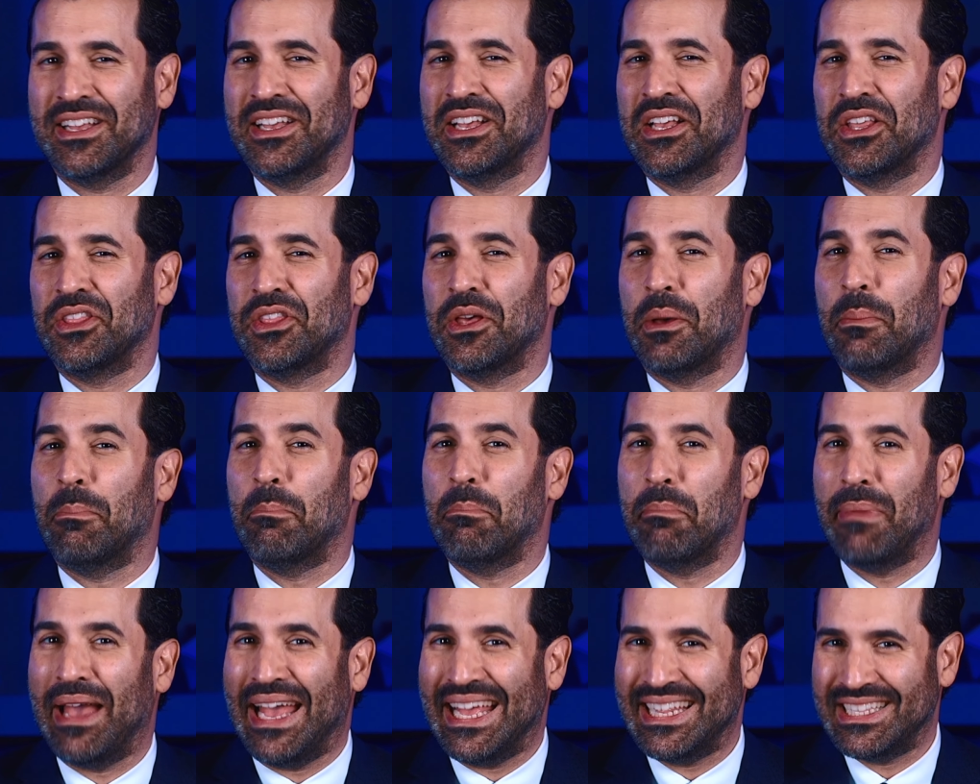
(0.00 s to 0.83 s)
the
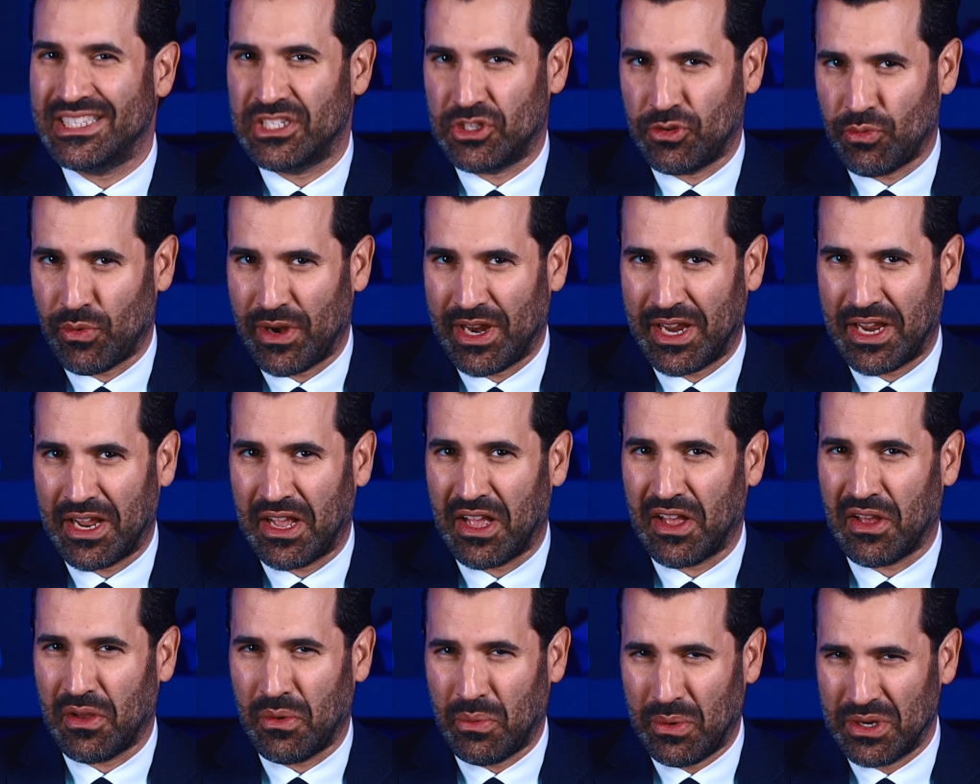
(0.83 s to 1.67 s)
mens rea,
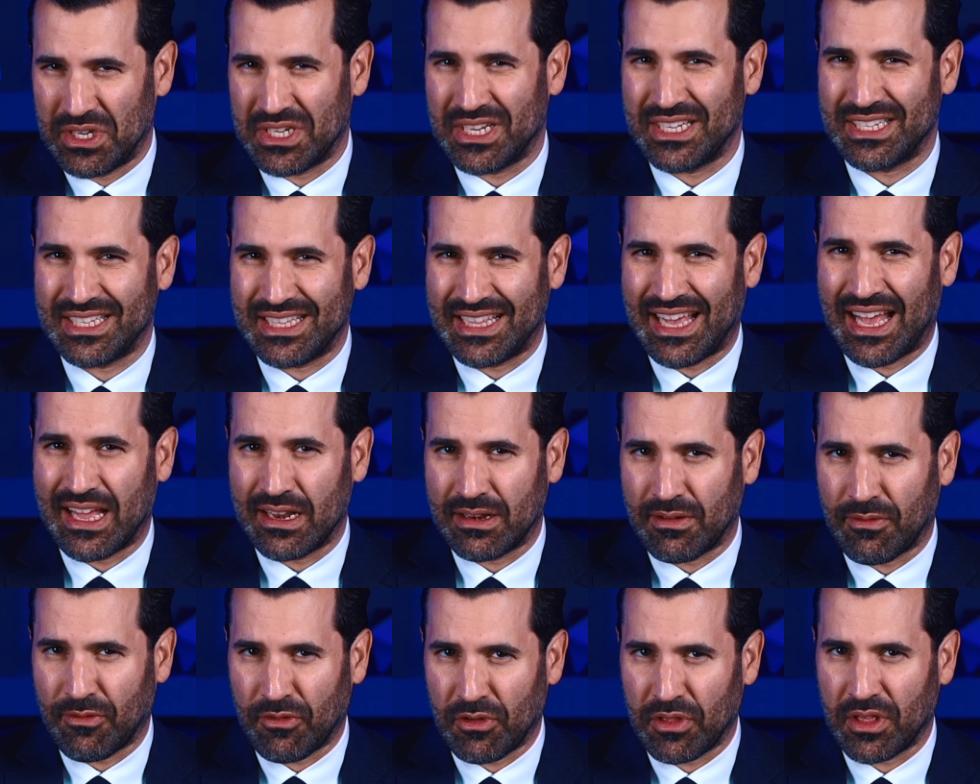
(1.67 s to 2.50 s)
which is Latin
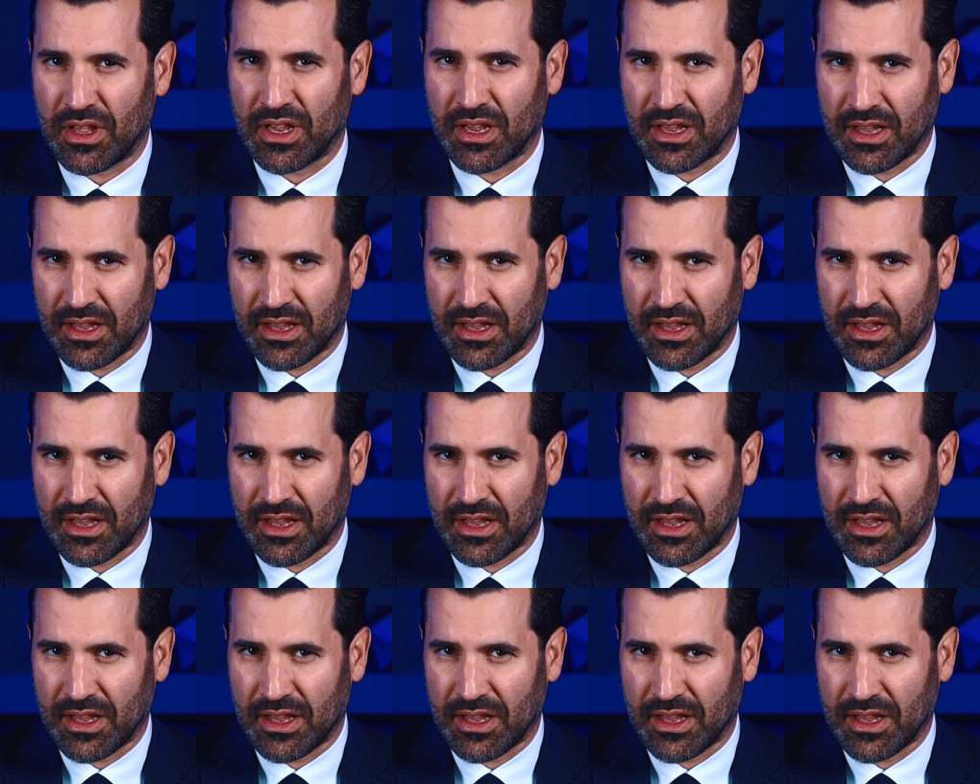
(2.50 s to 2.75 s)
for the